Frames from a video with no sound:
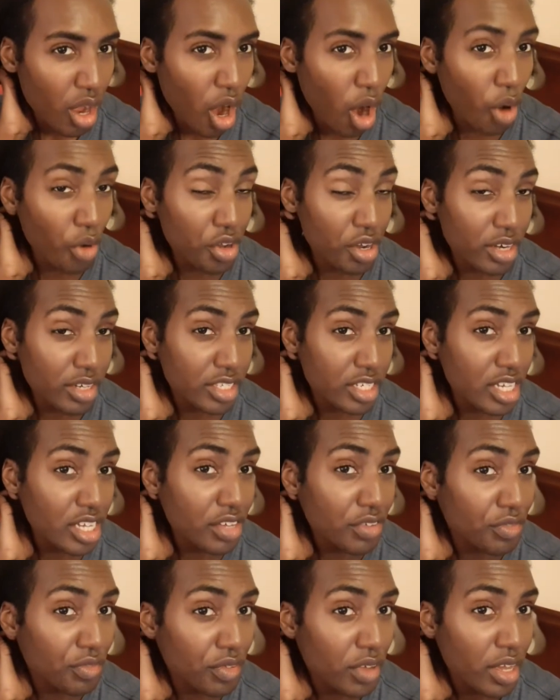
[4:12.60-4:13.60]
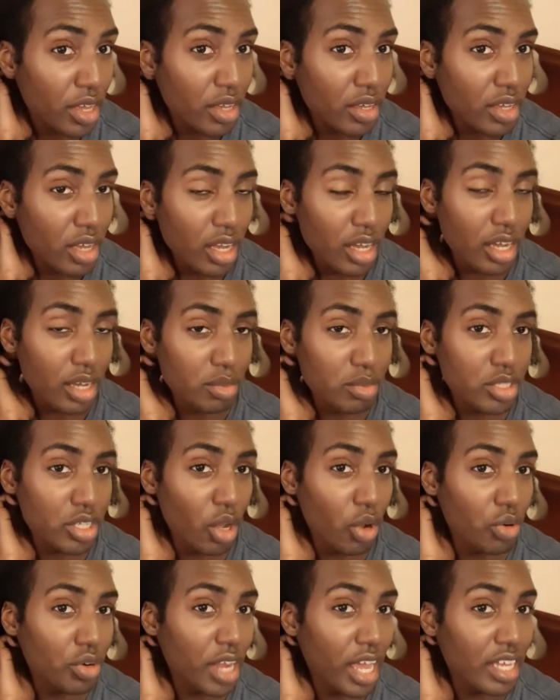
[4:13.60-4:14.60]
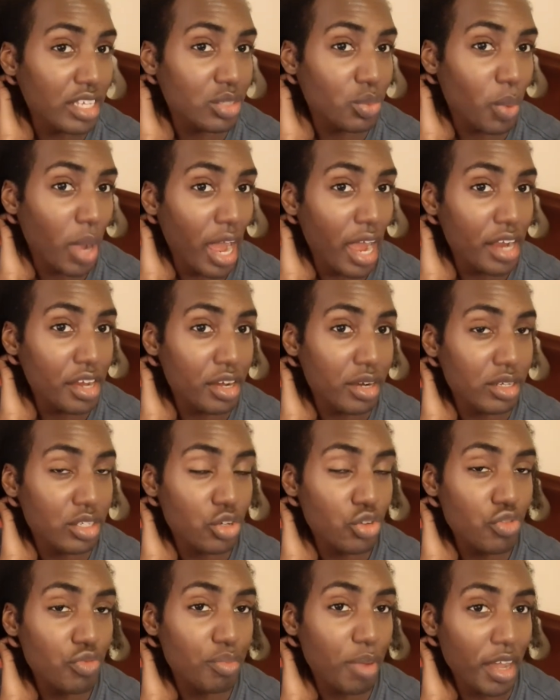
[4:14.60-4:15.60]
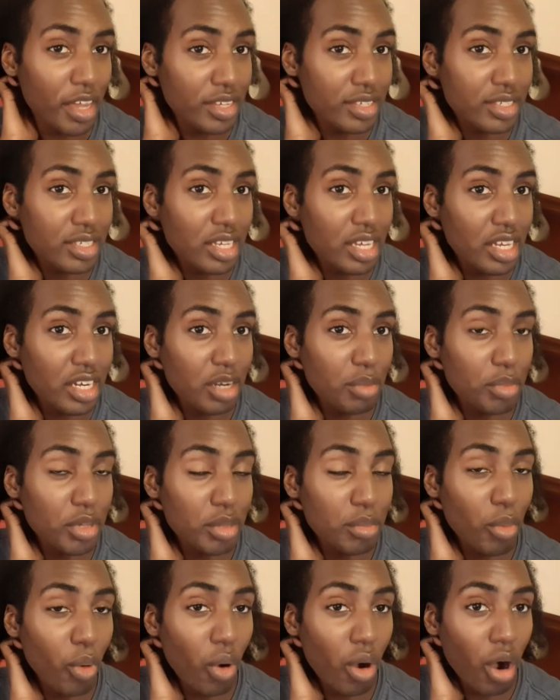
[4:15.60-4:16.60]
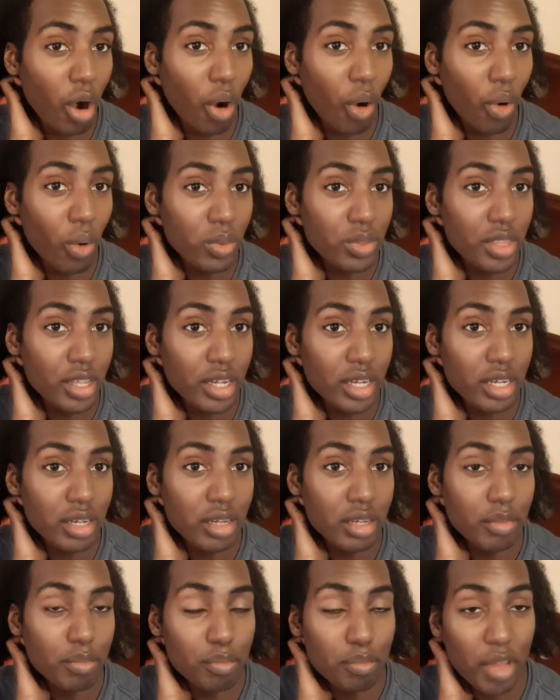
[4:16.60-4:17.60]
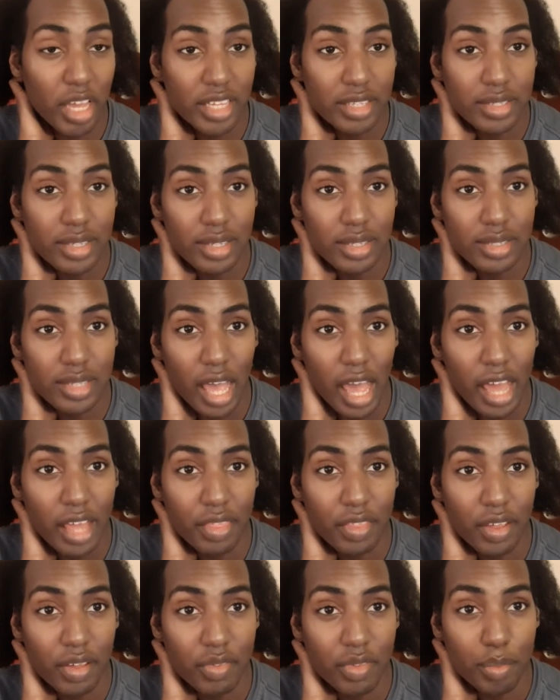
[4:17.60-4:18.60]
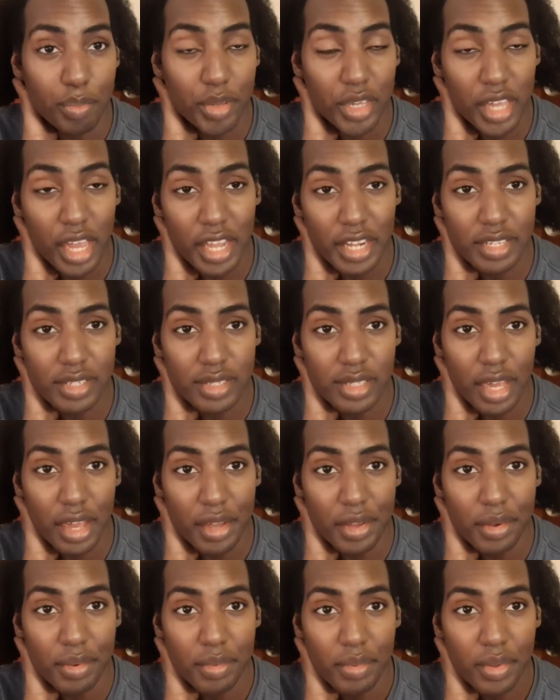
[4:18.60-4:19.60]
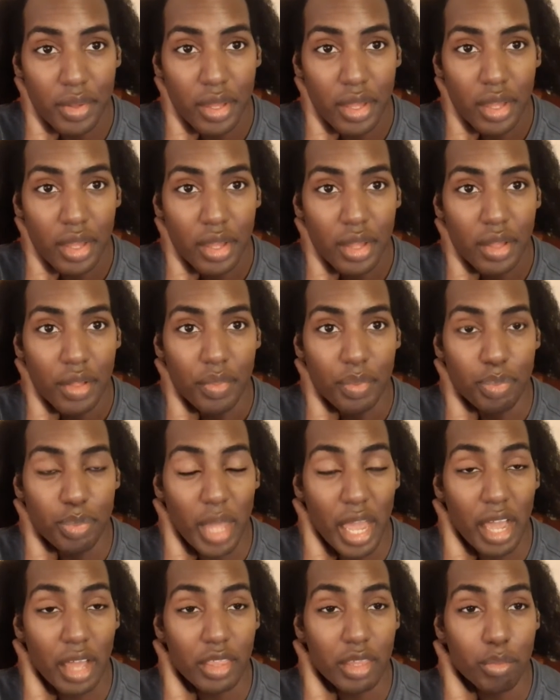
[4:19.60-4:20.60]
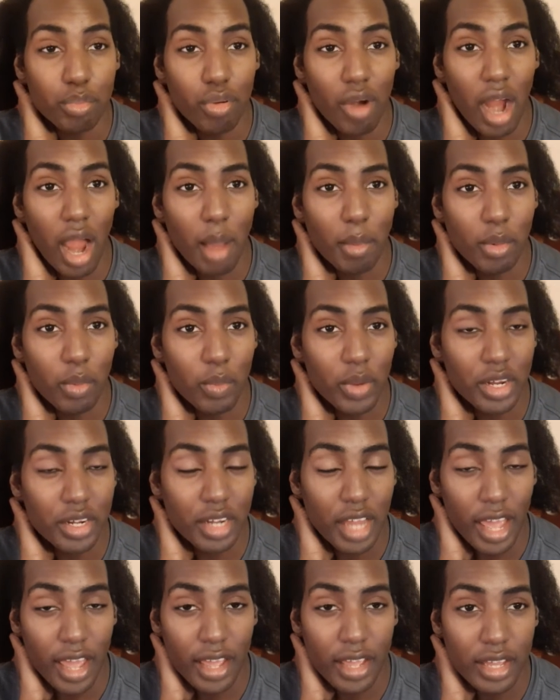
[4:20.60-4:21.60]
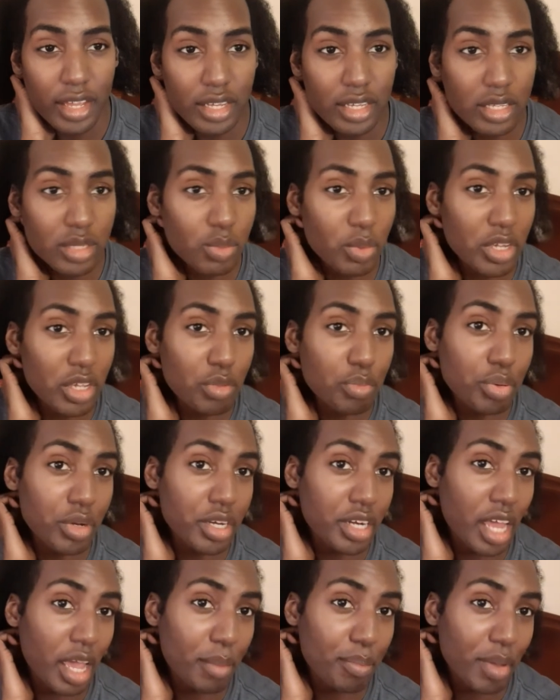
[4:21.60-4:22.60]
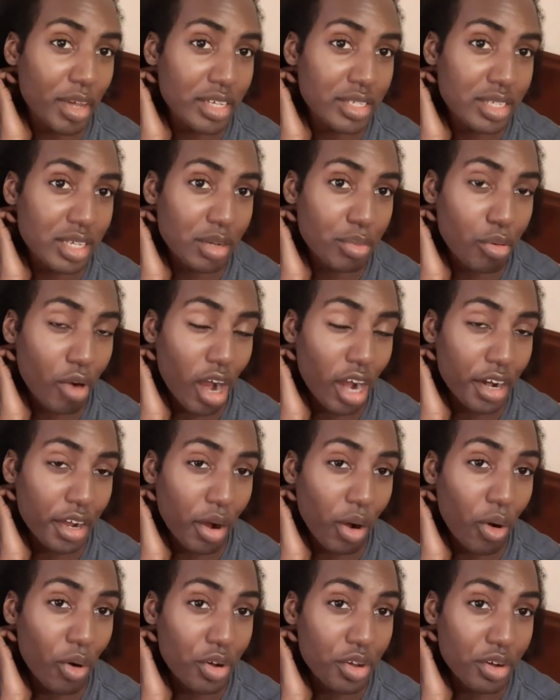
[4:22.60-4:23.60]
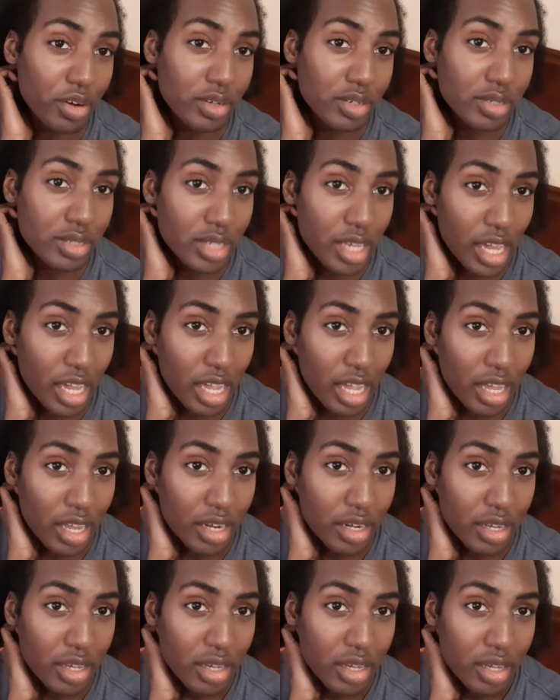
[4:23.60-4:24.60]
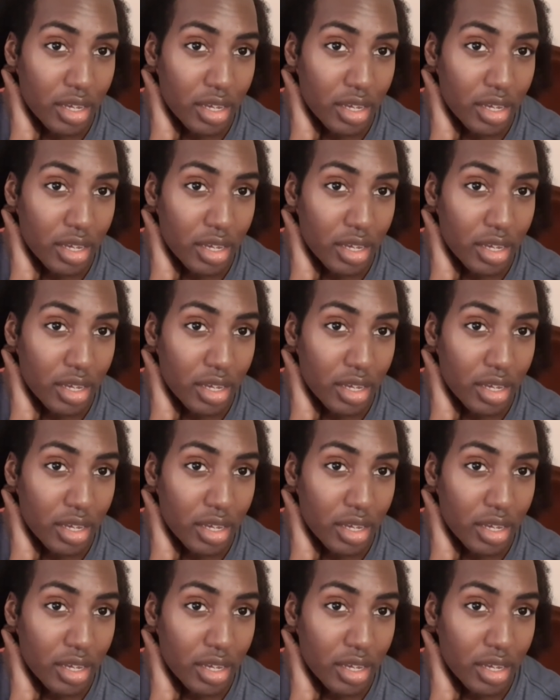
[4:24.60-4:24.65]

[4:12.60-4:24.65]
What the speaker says: your teeth. So that's why your toothpaste tend to be more on the basic side of the pH scale. Now the problem with that is when you put that basic product on your skin,